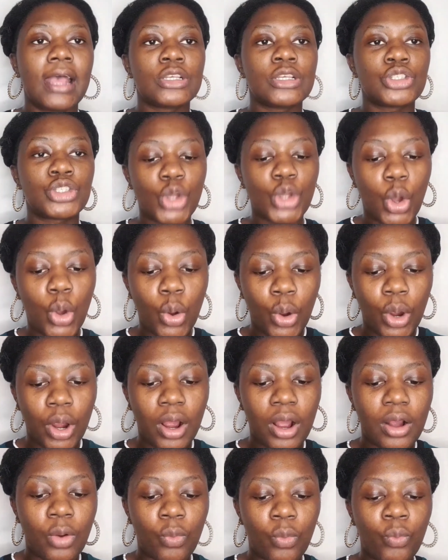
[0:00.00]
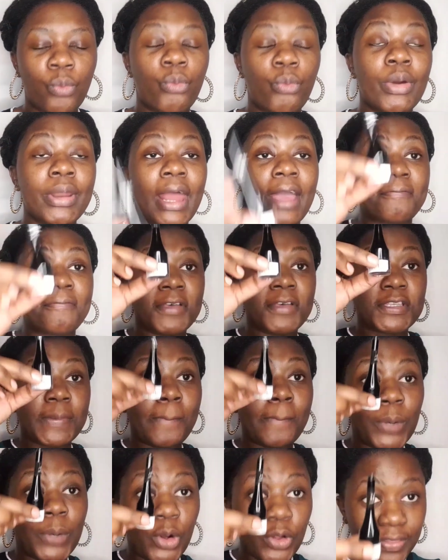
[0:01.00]
So when I
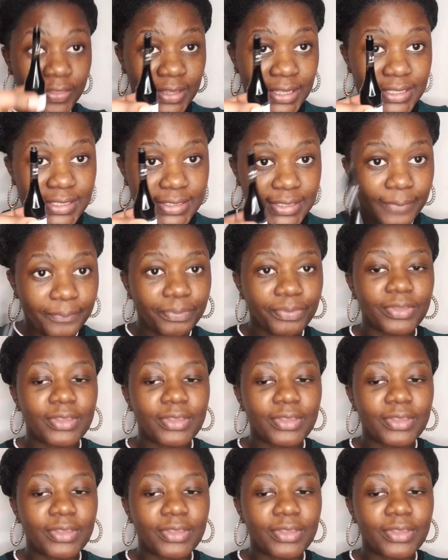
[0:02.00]
first bought this,